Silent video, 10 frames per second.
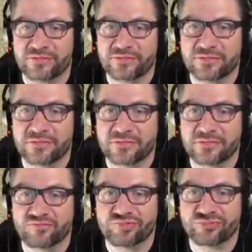
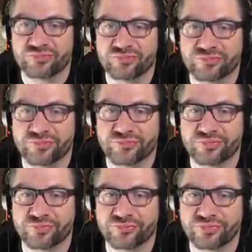
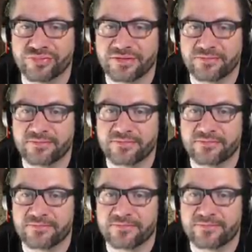
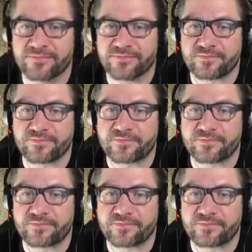No one is speaking in this clip.